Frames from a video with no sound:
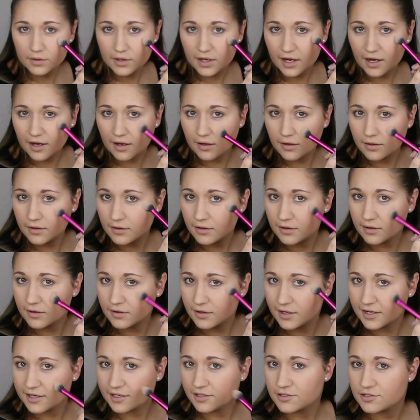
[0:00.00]
Okay, I
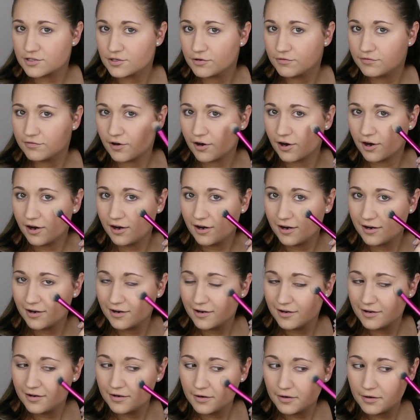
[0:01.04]
like it so far.
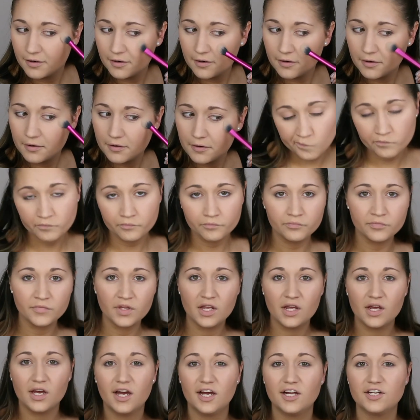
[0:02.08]

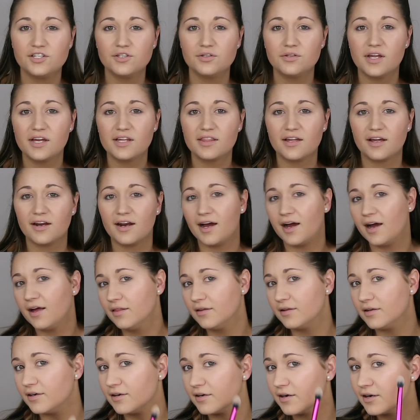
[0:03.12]
I do like that
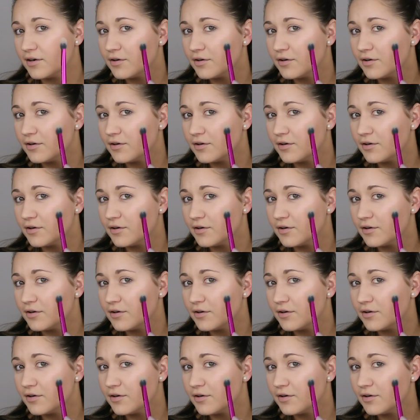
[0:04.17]
highlighter.